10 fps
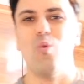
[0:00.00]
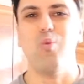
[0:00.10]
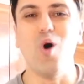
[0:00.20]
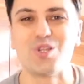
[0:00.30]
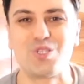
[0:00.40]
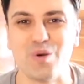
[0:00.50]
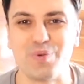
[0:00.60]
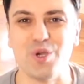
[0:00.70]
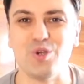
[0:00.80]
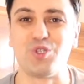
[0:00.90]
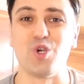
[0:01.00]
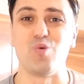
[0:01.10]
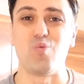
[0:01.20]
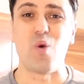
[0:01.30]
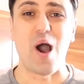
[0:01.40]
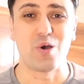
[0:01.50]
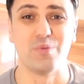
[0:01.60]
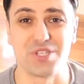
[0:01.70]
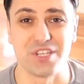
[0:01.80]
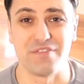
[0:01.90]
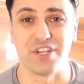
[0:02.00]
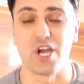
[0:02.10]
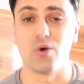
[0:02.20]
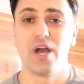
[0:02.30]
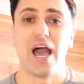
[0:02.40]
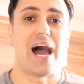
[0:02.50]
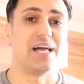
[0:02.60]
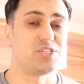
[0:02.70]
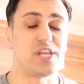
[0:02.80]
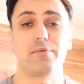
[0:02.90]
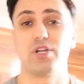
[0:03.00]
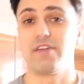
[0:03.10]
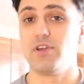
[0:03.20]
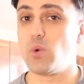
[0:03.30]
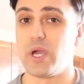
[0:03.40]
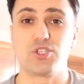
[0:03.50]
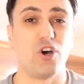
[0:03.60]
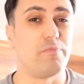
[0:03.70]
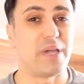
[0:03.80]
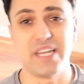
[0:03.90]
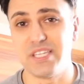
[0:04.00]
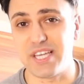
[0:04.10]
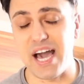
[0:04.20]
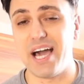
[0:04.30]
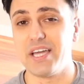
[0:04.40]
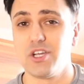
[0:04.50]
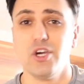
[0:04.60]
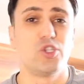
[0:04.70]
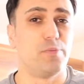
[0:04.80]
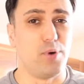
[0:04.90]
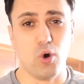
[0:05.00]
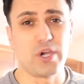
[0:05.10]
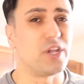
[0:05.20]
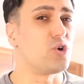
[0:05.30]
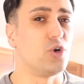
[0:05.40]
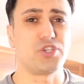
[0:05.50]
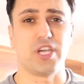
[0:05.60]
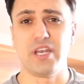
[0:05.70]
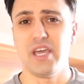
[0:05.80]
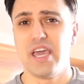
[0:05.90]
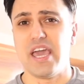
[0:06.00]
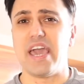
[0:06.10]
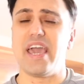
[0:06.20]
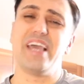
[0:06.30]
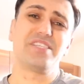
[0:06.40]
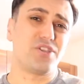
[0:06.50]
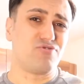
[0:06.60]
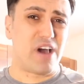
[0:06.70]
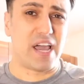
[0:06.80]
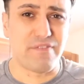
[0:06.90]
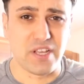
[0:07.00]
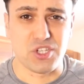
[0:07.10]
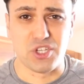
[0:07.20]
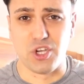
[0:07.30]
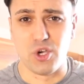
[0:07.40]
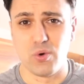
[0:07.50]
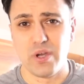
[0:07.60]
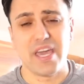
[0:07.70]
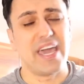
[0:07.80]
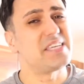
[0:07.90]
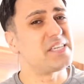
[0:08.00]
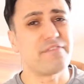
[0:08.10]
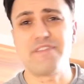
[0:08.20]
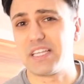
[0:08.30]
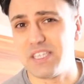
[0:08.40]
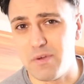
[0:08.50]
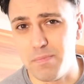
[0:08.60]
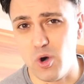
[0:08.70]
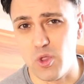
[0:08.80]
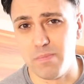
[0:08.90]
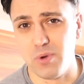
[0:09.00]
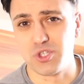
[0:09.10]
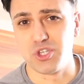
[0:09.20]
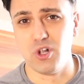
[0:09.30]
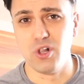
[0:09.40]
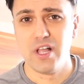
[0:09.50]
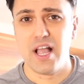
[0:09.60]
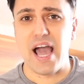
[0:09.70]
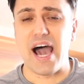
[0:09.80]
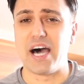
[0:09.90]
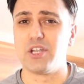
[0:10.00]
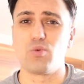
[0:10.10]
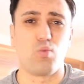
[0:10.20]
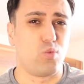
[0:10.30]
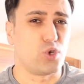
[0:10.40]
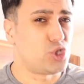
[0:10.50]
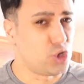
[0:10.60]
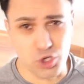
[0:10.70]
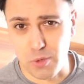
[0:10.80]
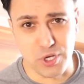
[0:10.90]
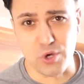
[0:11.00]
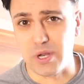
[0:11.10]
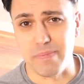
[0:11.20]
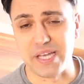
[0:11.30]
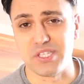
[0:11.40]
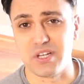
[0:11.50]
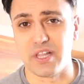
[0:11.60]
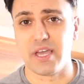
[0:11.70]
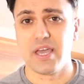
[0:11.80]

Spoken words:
What's up YouTube, welcome to the video, and today I'm going to give you a quick sort of beginner's guide to bulking and cutting. Is it the right thing to do? Is it effective in building muscle? And should you be doing it basically?